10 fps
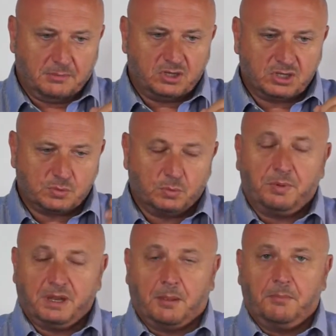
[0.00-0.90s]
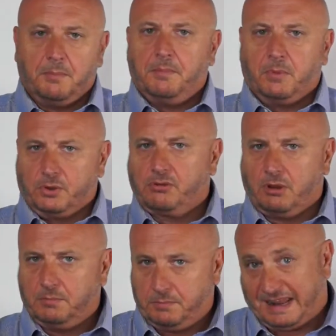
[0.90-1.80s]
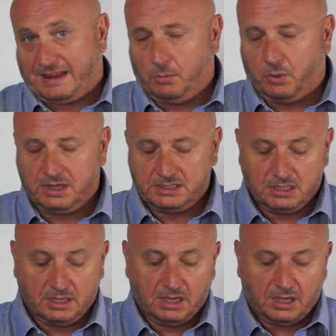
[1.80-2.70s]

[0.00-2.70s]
images will become monochrome, black and white,